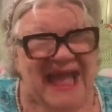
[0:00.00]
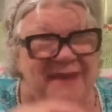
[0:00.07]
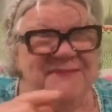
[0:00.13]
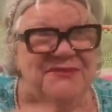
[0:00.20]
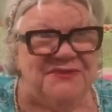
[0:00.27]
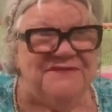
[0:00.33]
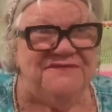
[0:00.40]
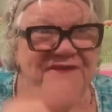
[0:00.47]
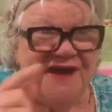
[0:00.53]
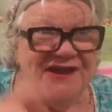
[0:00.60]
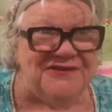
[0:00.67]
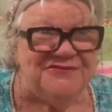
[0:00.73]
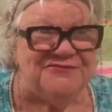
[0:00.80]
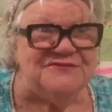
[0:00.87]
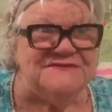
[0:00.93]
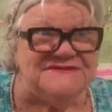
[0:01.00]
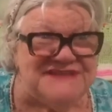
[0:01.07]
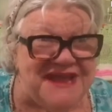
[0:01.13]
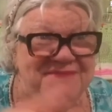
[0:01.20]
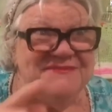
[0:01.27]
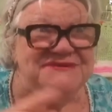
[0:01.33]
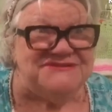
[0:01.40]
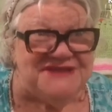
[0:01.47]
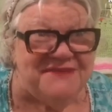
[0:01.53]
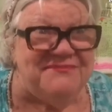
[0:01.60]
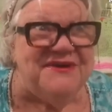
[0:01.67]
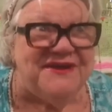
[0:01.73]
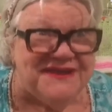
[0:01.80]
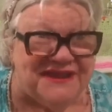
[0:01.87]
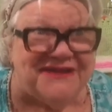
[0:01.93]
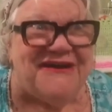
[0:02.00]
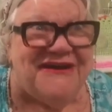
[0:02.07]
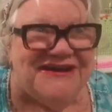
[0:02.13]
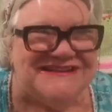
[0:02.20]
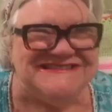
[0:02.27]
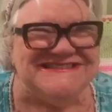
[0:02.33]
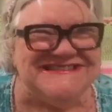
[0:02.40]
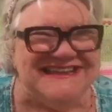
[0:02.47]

I'm going to follow through, see how much that bucket cost.